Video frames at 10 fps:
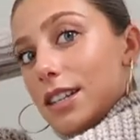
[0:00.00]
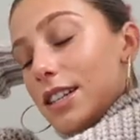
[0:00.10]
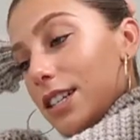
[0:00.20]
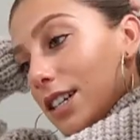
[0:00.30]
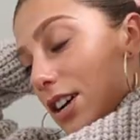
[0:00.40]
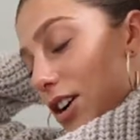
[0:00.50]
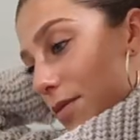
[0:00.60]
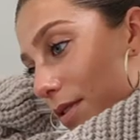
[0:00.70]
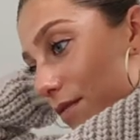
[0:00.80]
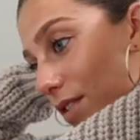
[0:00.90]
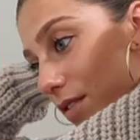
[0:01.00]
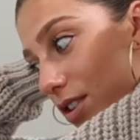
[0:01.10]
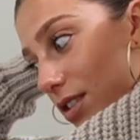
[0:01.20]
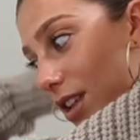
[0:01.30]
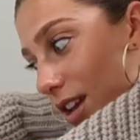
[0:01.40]
top. I've
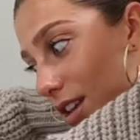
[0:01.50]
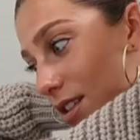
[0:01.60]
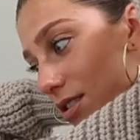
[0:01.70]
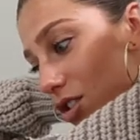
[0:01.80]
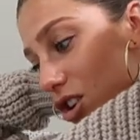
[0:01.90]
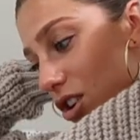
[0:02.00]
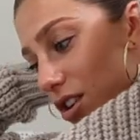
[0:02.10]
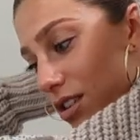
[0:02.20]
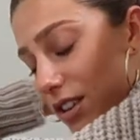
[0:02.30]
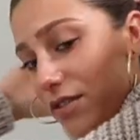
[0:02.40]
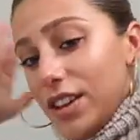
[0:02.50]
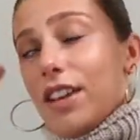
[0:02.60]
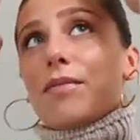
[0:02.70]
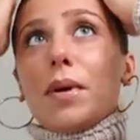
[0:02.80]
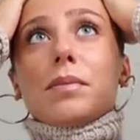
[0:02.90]
never done that either. Definitely
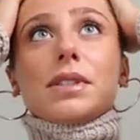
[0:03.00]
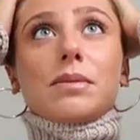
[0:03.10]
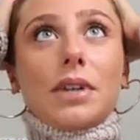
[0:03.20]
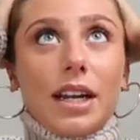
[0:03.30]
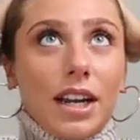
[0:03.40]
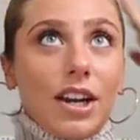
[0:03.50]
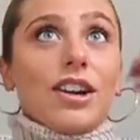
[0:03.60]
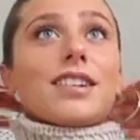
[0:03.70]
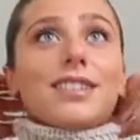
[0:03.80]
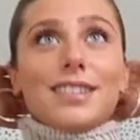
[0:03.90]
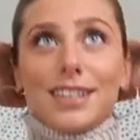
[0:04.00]
have bumps in my hair.